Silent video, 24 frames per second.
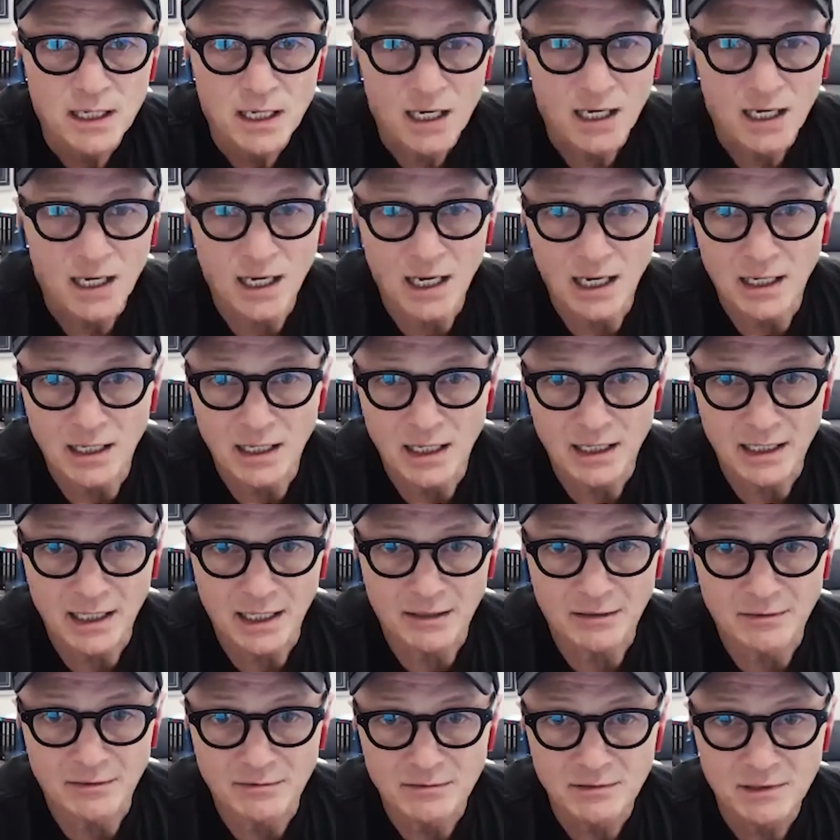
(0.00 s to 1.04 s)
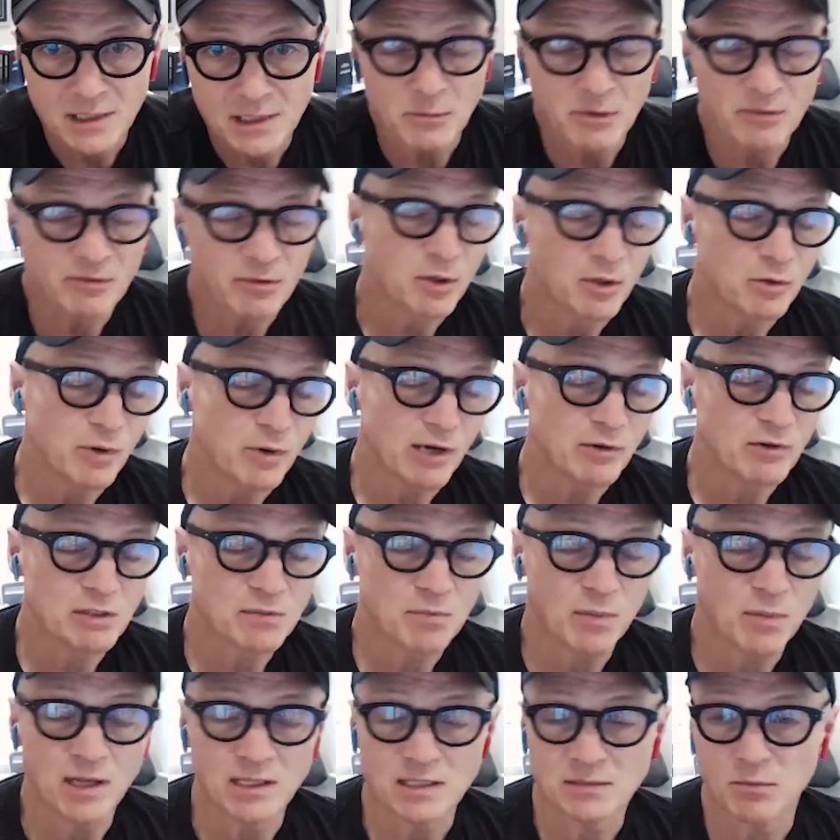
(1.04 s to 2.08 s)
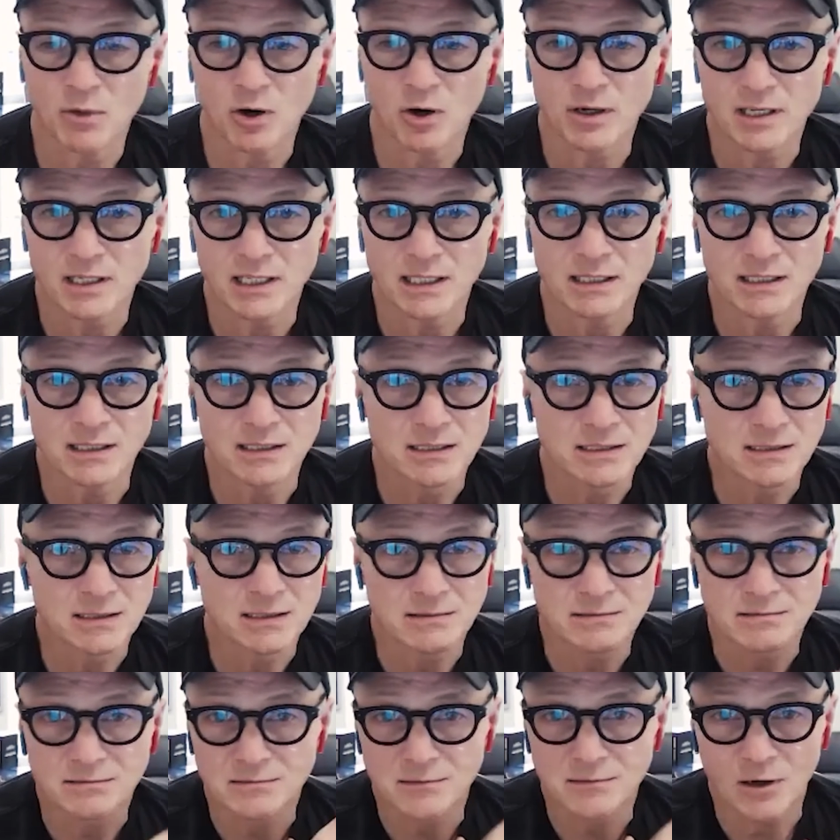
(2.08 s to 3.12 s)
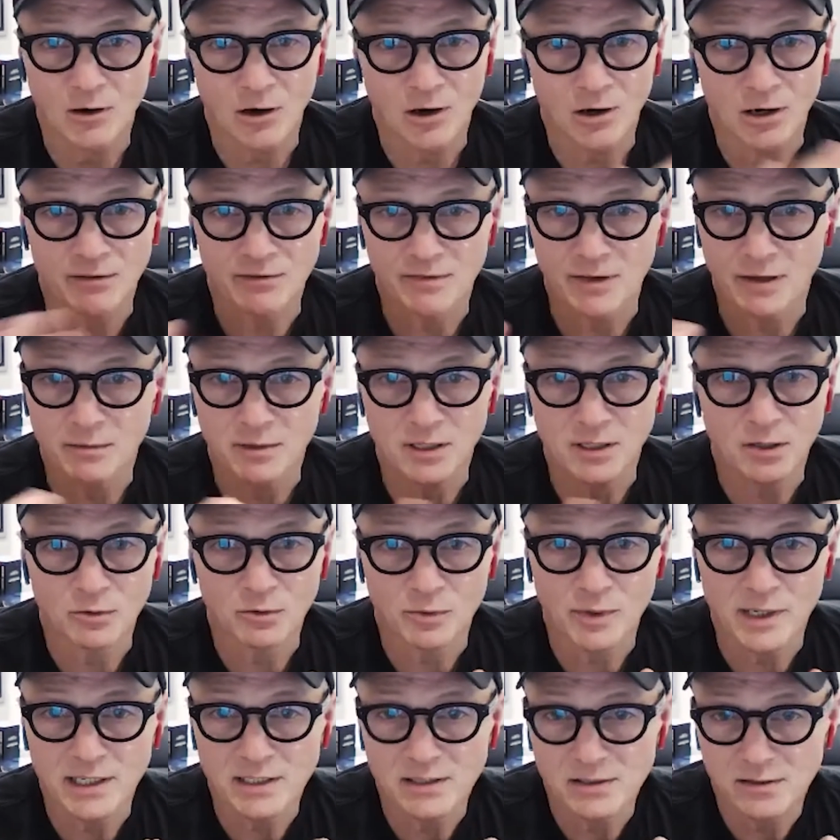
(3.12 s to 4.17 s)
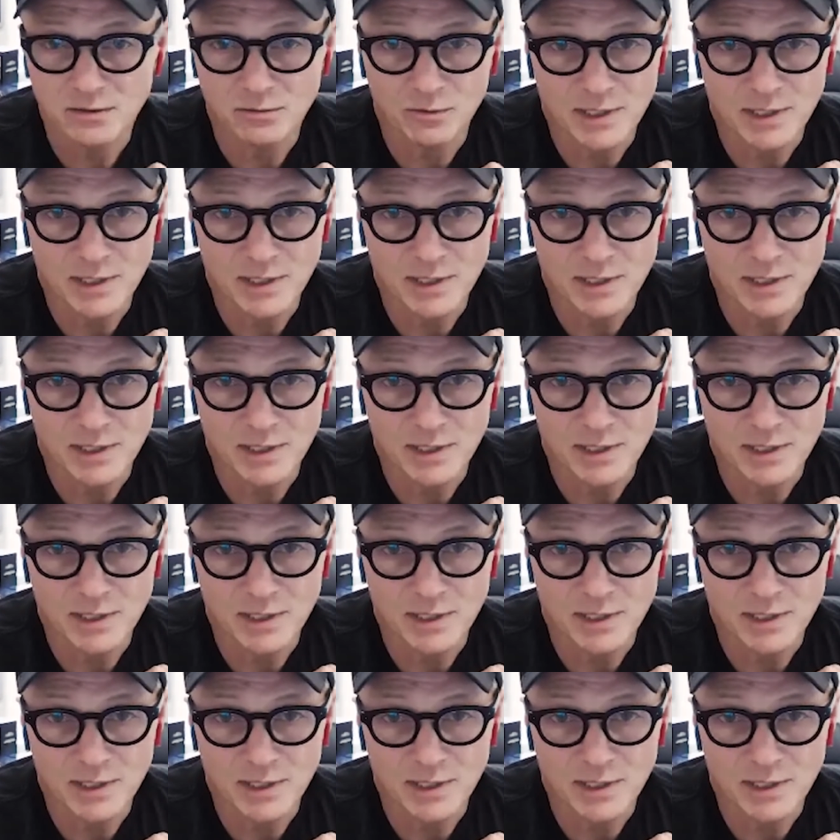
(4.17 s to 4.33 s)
Again, coming from the direct response marketing, it's RFM,